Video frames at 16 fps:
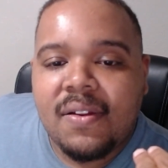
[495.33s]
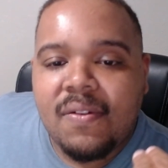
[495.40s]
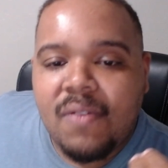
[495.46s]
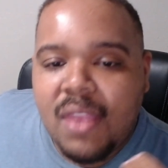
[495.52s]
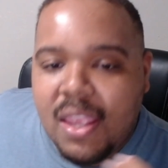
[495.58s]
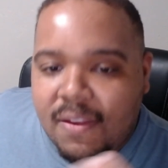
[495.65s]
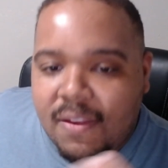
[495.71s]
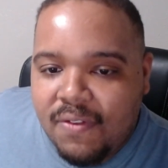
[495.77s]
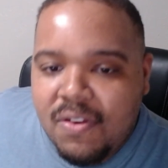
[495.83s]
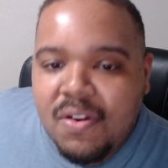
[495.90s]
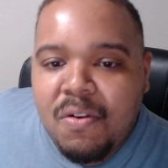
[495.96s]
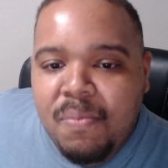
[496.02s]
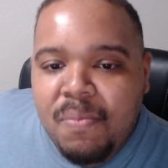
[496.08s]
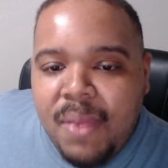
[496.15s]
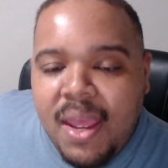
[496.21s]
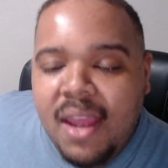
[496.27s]
if you go
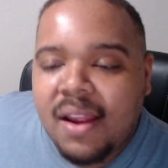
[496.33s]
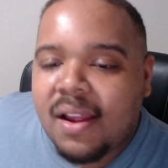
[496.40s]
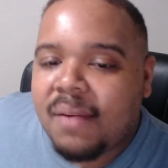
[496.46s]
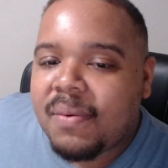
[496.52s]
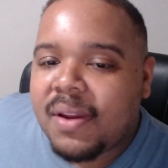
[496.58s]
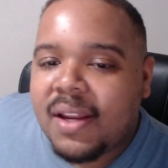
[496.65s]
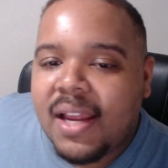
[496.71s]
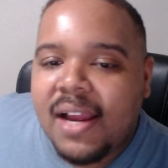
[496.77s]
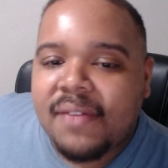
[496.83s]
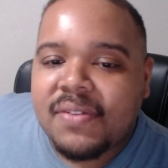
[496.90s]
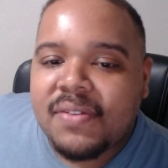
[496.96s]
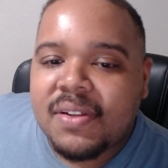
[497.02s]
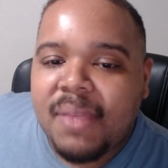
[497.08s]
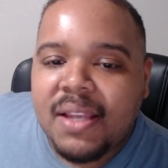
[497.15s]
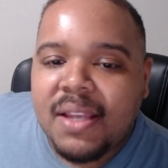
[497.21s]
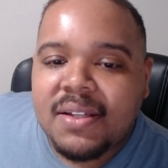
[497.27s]
back, I'm gonna have
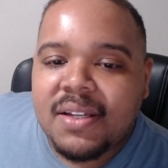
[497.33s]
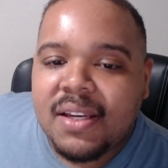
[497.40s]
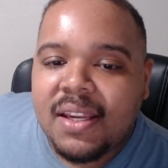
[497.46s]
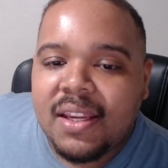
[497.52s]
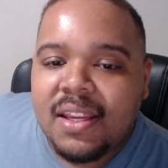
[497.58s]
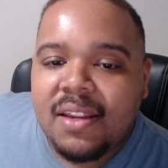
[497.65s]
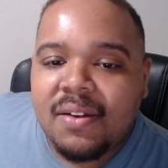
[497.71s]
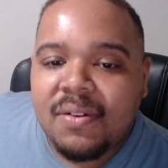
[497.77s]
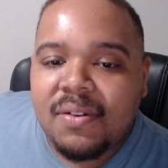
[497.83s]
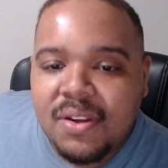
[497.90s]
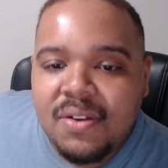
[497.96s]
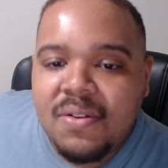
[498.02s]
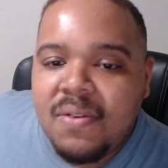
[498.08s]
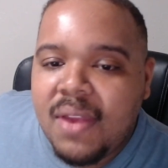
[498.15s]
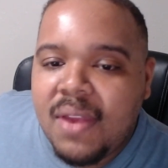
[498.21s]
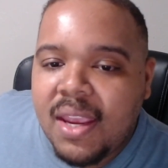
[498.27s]
to basically kill
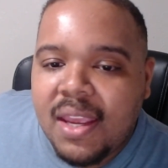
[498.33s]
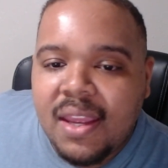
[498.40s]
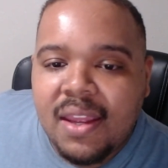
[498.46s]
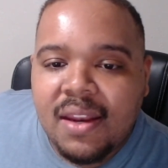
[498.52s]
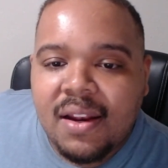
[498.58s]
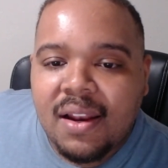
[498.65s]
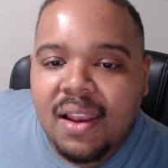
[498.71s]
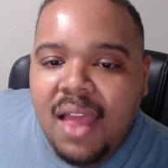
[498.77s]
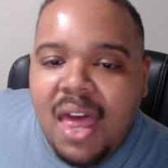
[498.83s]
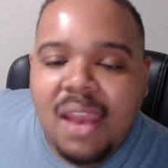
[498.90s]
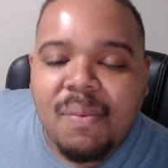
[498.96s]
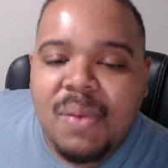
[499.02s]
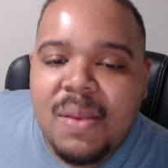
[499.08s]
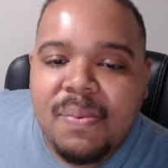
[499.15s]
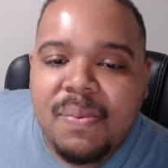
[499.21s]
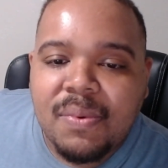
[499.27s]
you and a lot
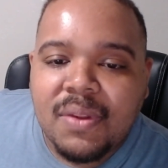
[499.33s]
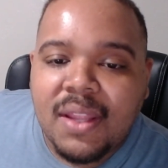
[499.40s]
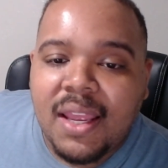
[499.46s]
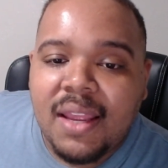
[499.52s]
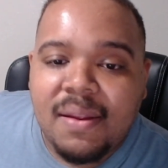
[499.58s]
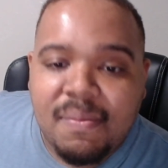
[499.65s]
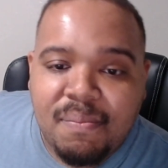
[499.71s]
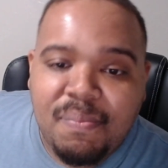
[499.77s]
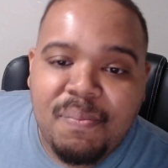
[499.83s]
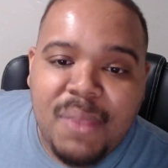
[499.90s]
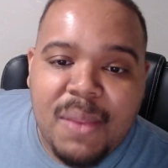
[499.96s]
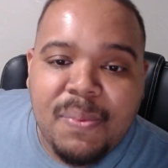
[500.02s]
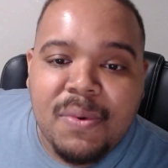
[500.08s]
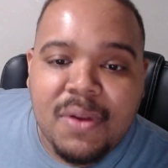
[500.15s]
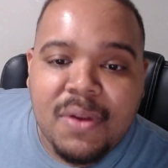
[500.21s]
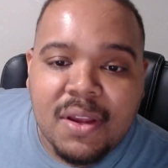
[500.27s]
of people
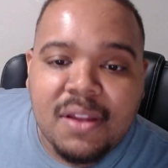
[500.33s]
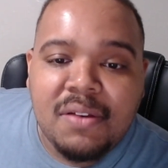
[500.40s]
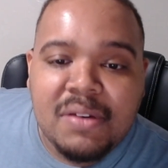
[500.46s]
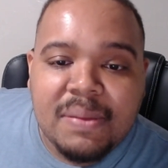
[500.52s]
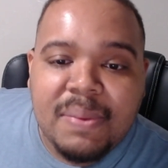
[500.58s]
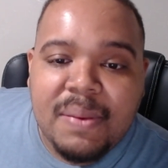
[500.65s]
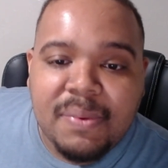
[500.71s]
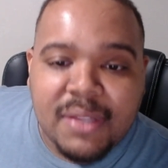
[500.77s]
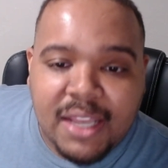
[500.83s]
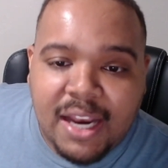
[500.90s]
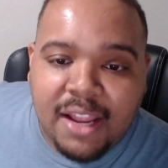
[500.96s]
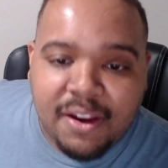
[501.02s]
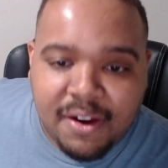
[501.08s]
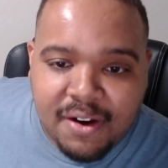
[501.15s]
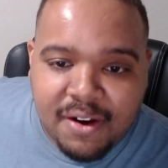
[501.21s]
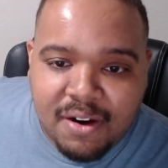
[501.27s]
including people that I
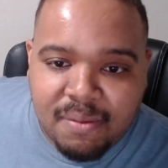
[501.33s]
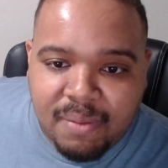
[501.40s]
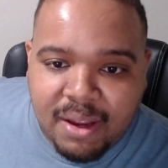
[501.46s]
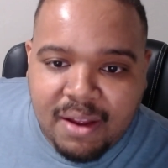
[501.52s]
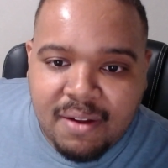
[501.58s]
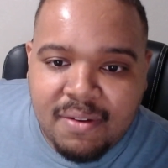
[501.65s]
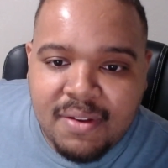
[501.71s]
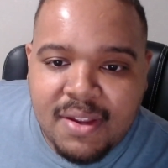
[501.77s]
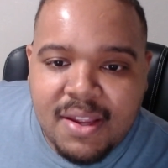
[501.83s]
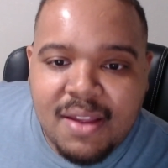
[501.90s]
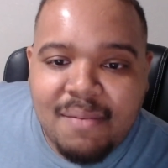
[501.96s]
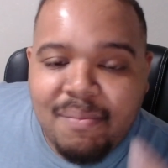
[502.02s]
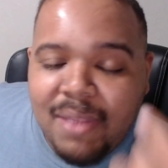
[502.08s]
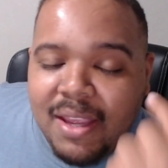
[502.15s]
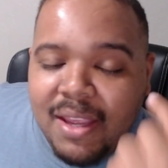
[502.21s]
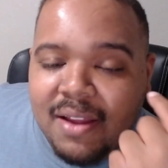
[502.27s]
care about,
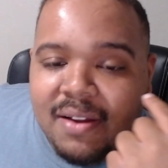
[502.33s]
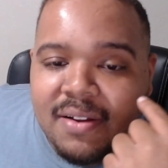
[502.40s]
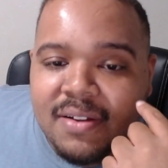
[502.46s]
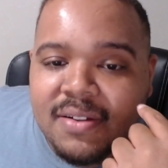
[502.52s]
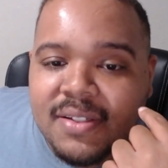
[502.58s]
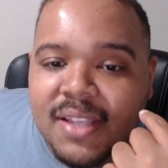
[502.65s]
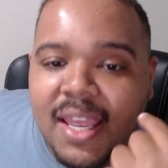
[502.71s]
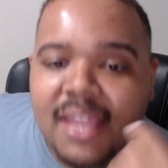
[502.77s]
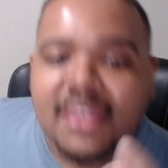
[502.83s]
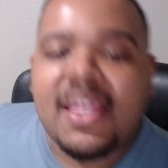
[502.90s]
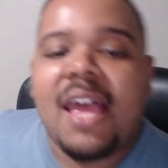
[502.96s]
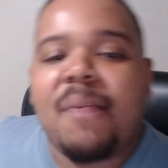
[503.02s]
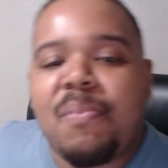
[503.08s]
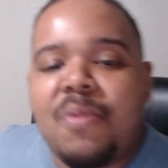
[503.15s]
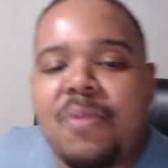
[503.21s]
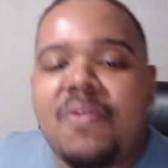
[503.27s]
because at
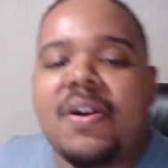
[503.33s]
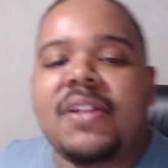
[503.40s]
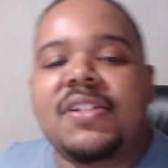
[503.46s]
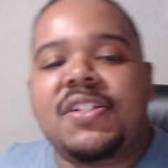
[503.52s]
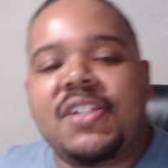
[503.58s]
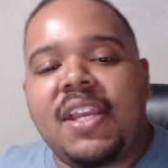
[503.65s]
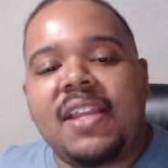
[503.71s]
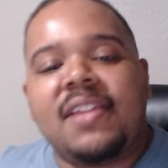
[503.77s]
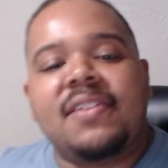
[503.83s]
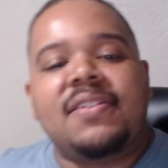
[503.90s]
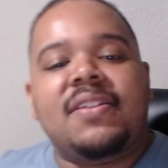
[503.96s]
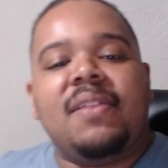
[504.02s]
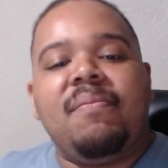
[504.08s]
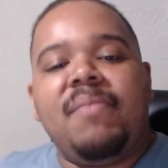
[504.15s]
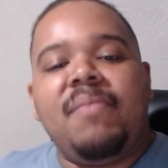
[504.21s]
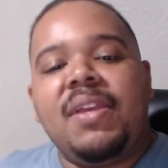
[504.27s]
that point, Jadis,
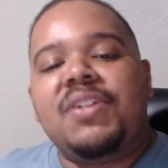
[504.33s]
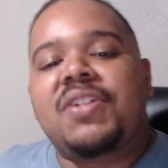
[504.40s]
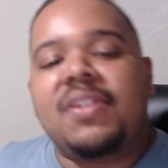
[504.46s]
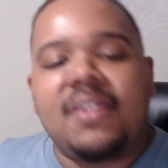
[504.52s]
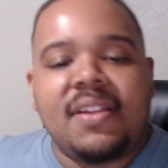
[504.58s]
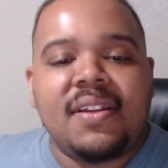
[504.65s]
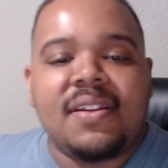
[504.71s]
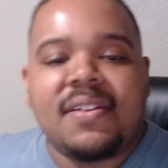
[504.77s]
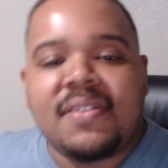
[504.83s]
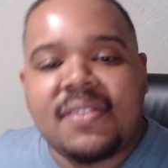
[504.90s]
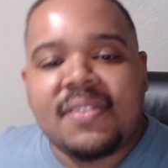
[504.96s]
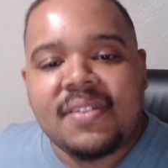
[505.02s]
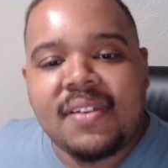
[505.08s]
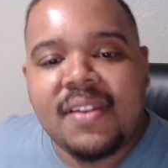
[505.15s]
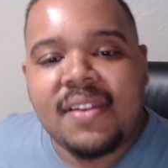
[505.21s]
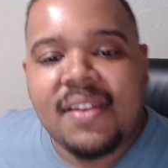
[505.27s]
the mission
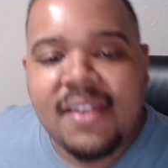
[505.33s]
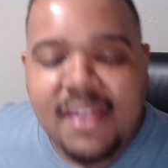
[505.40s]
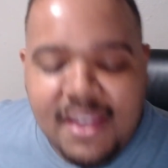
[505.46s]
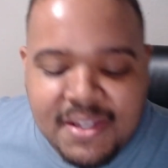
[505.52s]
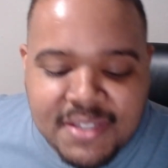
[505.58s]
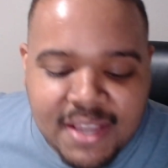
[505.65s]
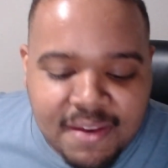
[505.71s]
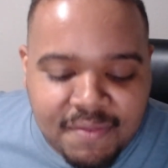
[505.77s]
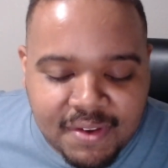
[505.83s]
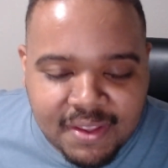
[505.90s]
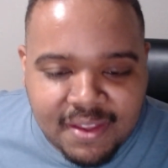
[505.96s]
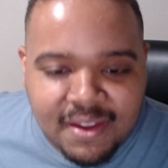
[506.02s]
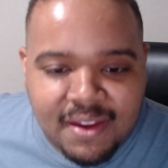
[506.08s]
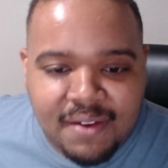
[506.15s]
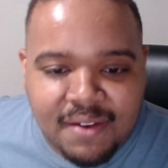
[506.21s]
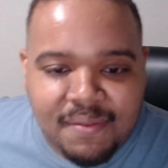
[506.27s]
is
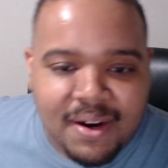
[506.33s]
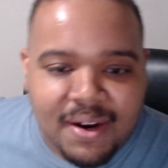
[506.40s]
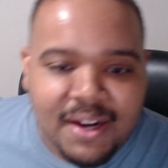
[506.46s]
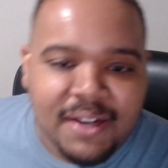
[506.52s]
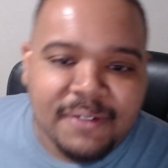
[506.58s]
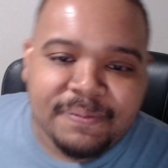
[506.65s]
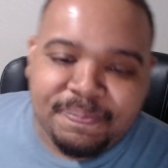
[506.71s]
everything, right?